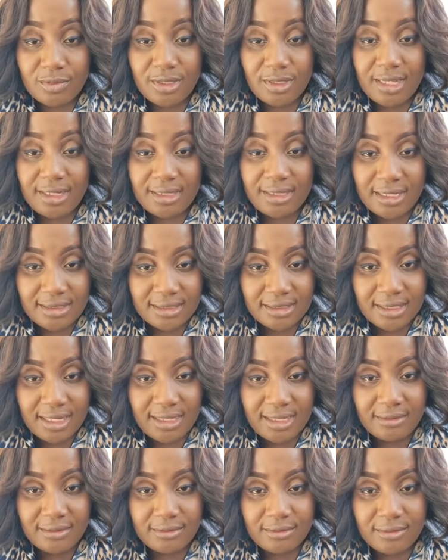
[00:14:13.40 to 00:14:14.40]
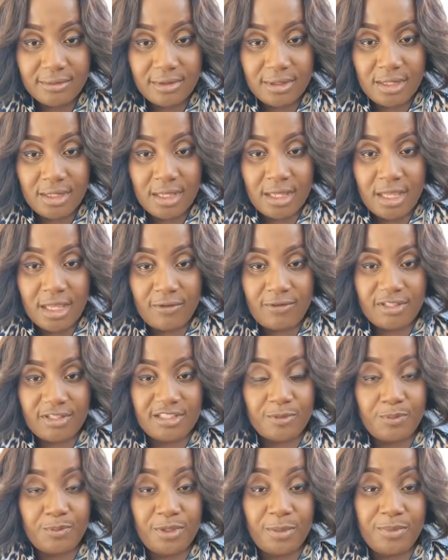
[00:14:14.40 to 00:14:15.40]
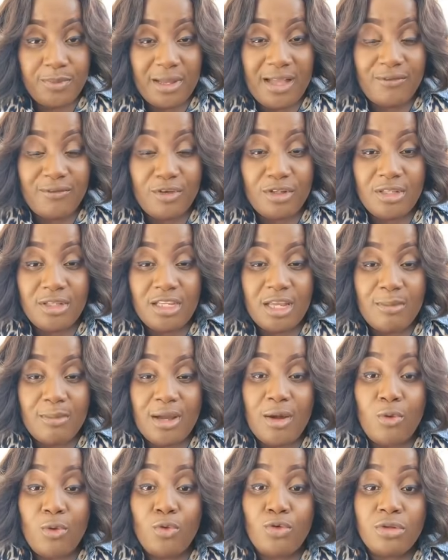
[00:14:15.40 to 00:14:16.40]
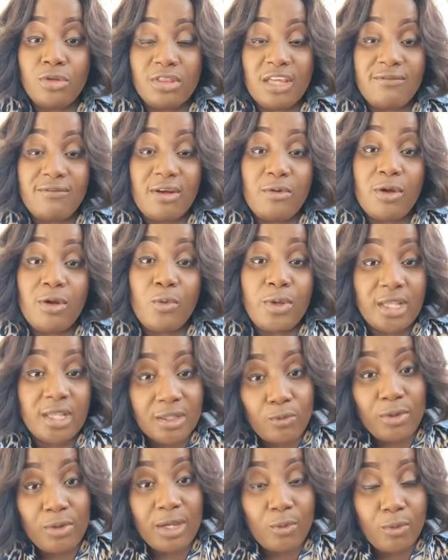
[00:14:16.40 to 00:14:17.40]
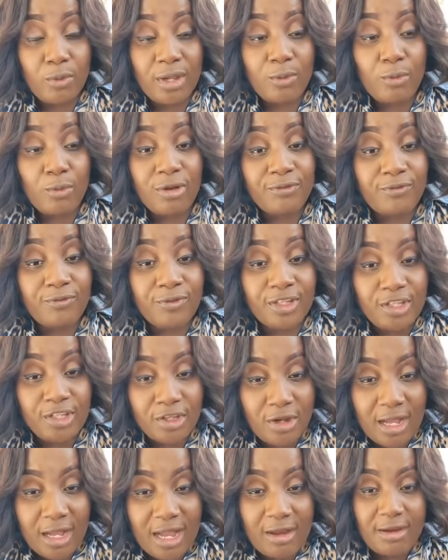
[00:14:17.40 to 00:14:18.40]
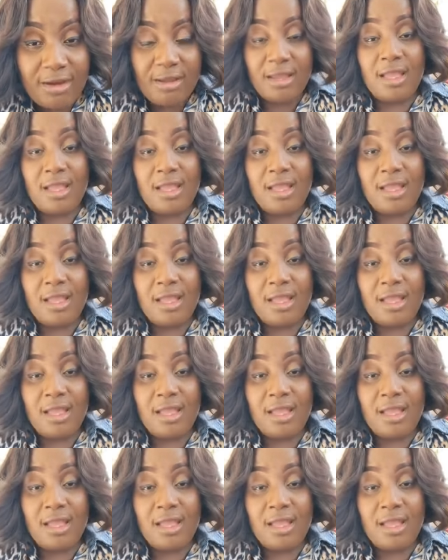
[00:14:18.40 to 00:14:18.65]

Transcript: You understand? You see people have your name. And whoever where, we, where, where, where video are,